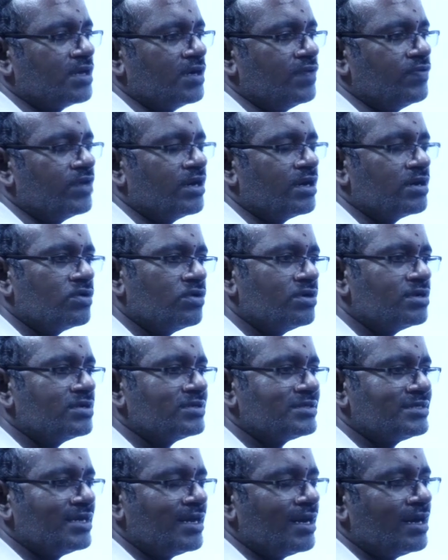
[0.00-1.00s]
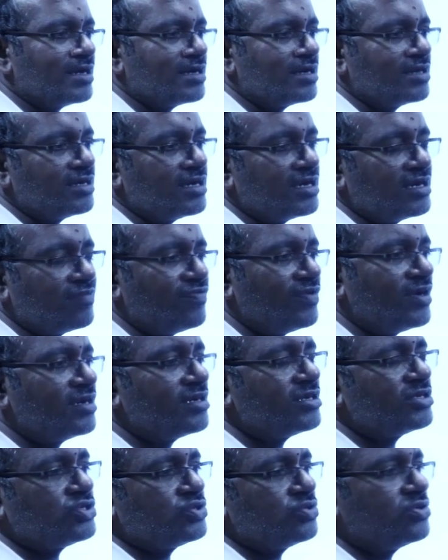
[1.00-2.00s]
we are going to select the
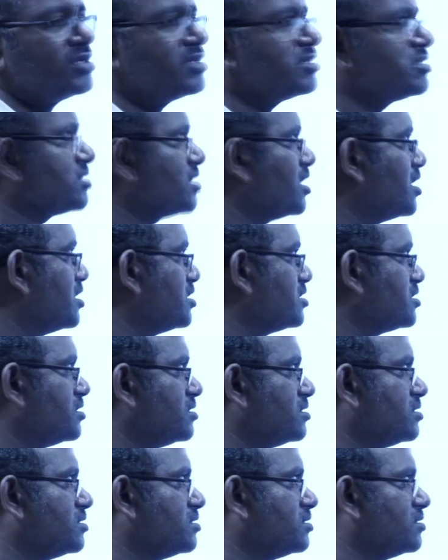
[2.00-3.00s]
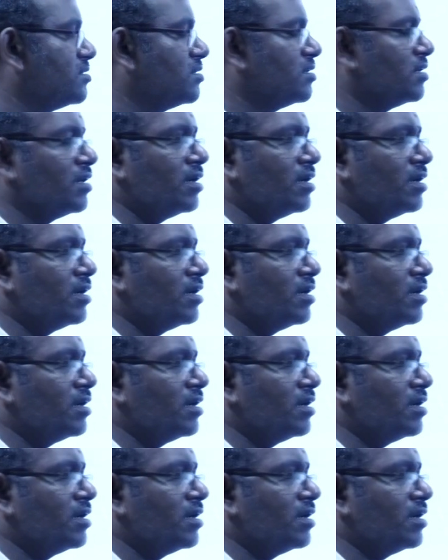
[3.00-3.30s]
different storage conditions.